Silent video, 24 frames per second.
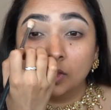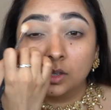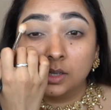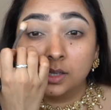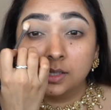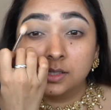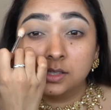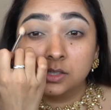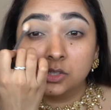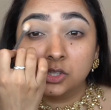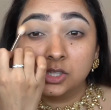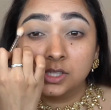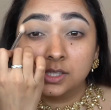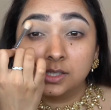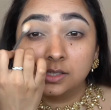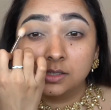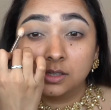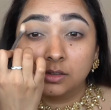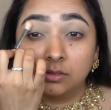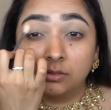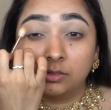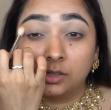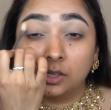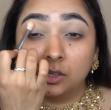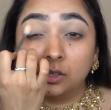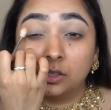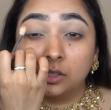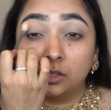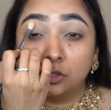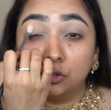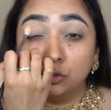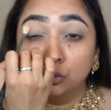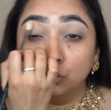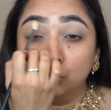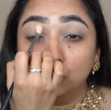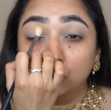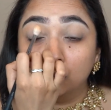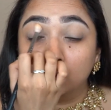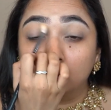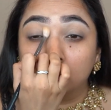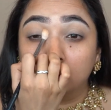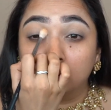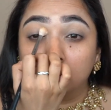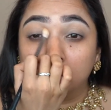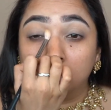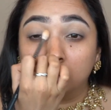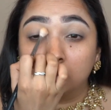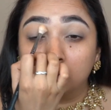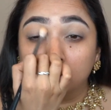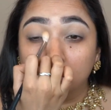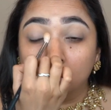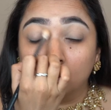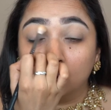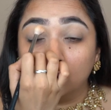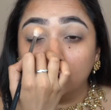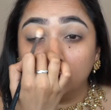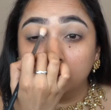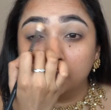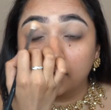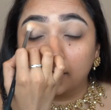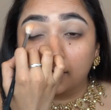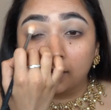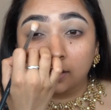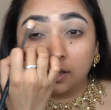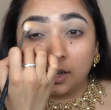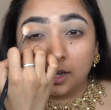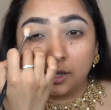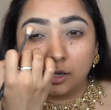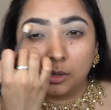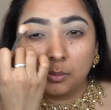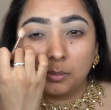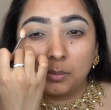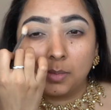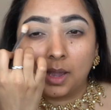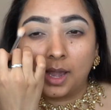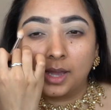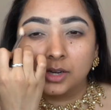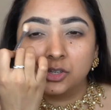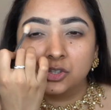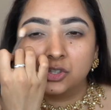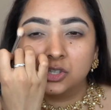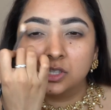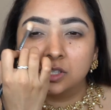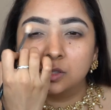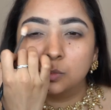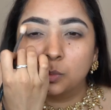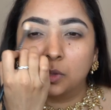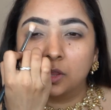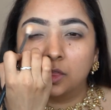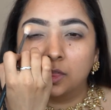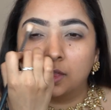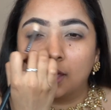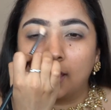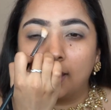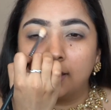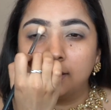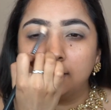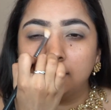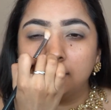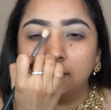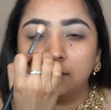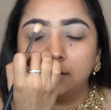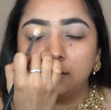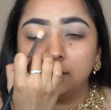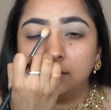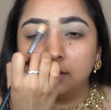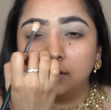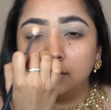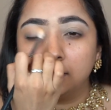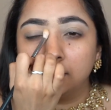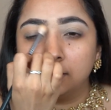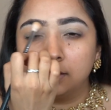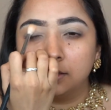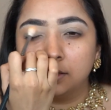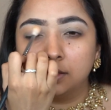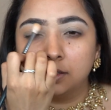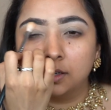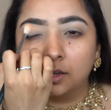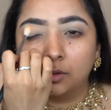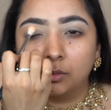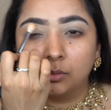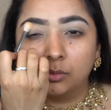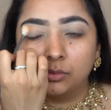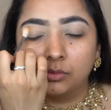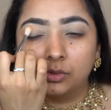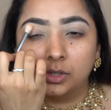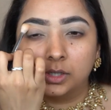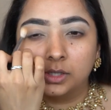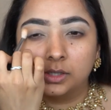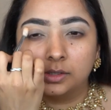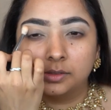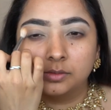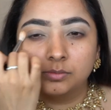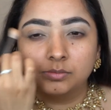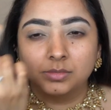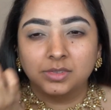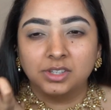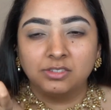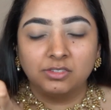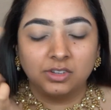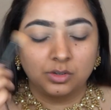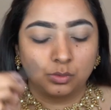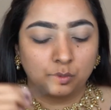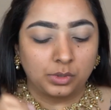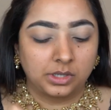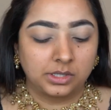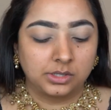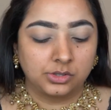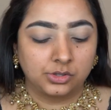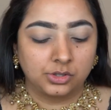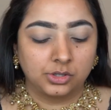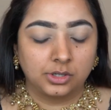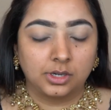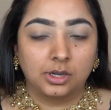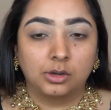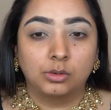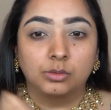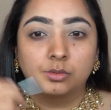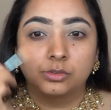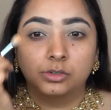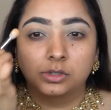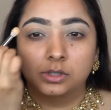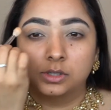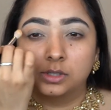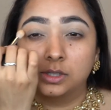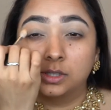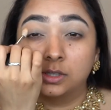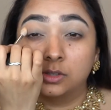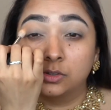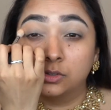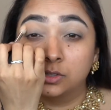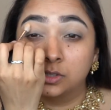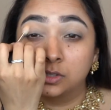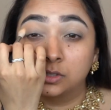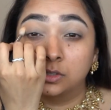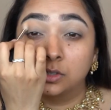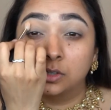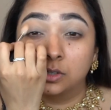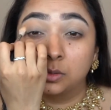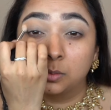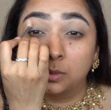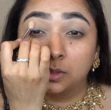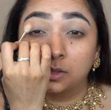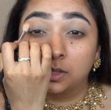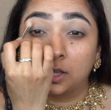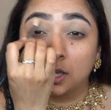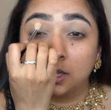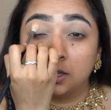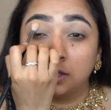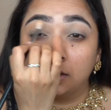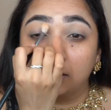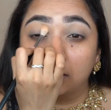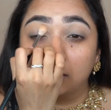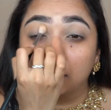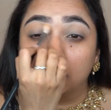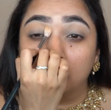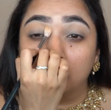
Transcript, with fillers: It's just a very neutral look that kind of matches with any Indian outfit, even Western outfit. It looks good with any...